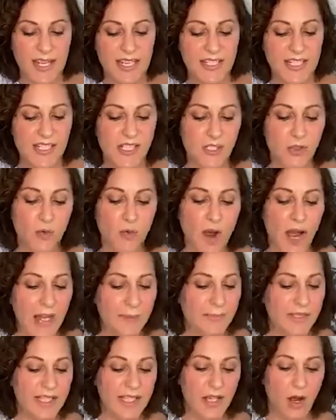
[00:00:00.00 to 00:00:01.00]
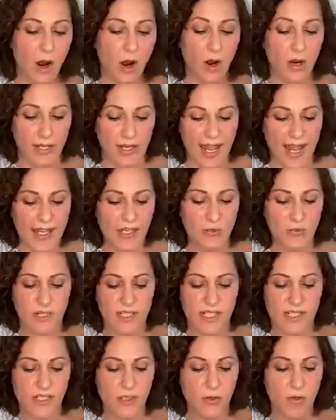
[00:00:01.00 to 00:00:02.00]
He describes the ark,
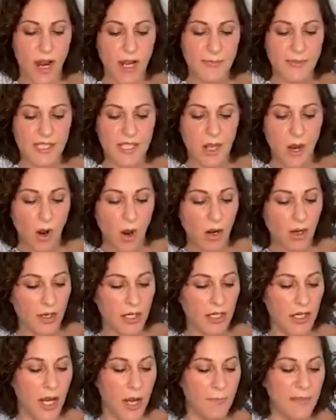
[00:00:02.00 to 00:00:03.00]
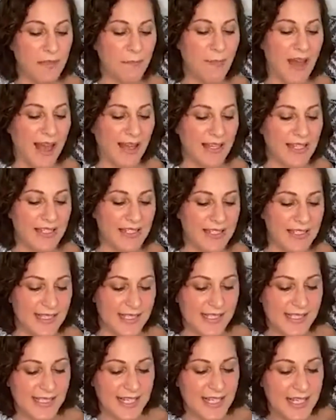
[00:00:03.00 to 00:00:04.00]
Ezra describes the ark coming back into
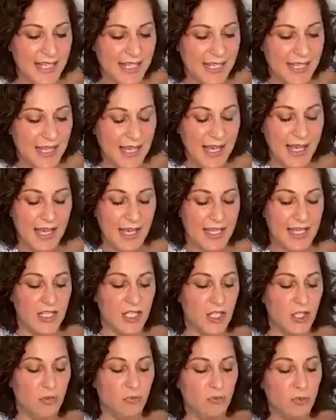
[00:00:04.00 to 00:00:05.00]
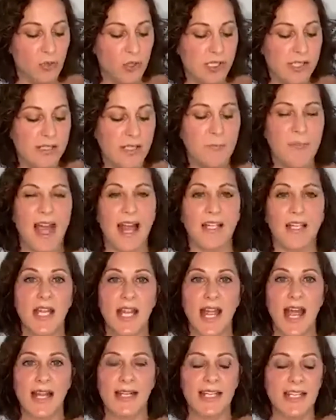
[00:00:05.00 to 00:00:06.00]
the city, into Jerusalem,
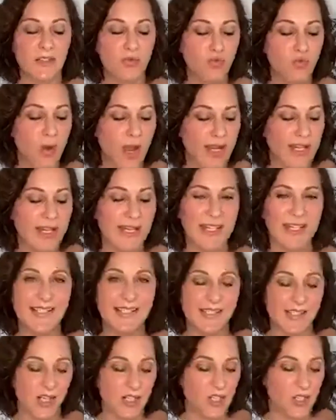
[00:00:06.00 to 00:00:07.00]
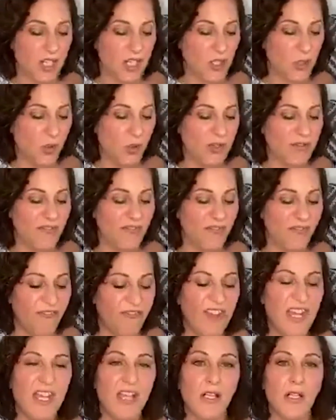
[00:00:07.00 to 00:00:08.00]
and his writing is such that you can
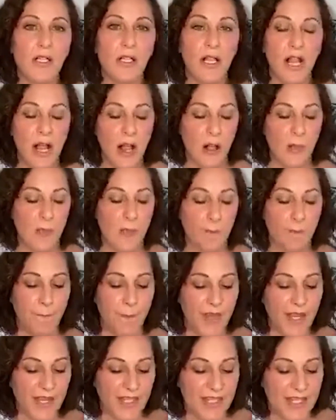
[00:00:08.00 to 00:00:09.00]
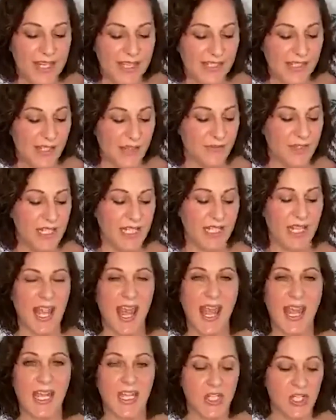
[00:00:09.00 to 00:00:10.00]
feel the bigness of the
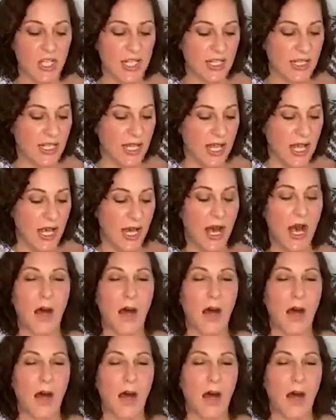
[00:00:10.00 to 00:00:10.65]
occasion,